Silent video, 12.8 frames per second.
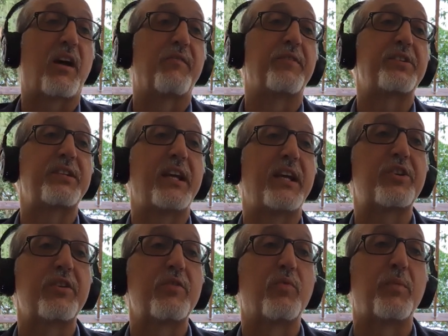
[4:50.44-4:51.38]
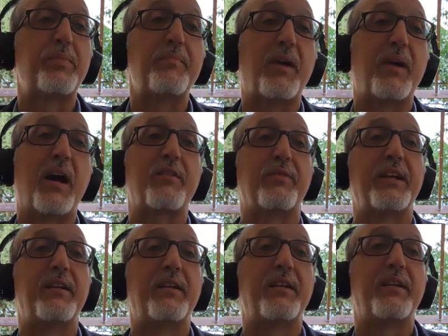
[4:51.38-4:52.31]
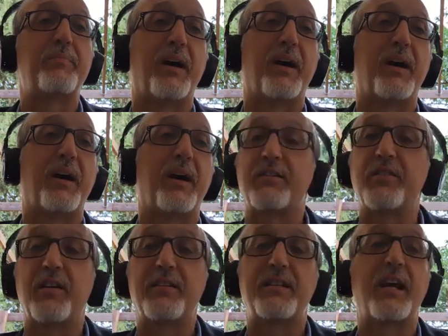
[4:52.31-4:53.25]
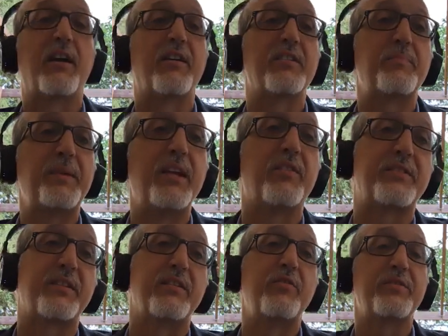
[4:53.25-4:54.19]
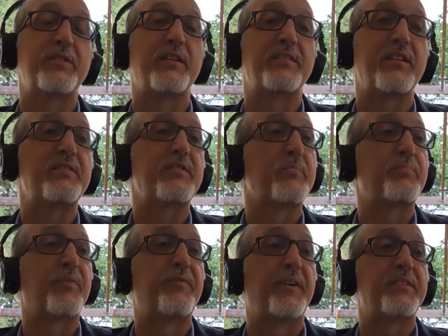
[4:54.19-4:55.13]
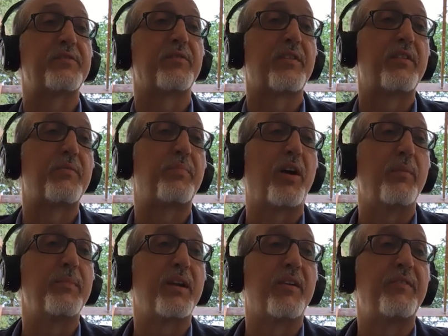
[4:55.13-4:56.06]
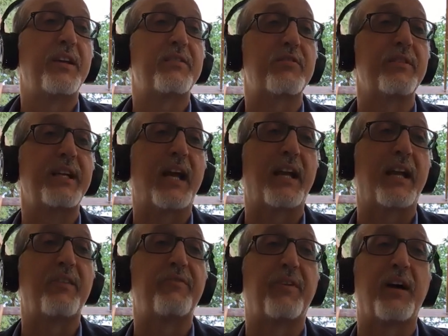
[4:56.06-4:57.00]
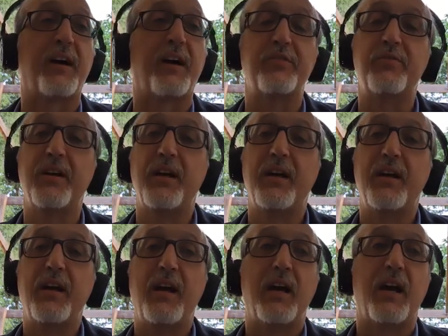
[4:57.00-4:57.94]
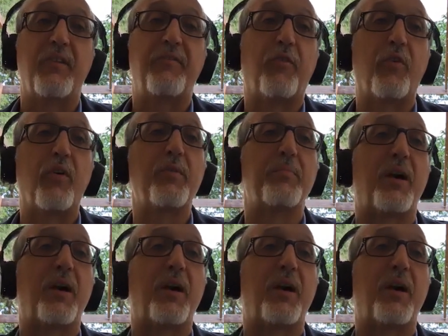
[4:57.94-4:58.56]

Today's conversation will be moderated by Dr. Terrence Peterson, who's an assistant professor in the Department of History at FIU, a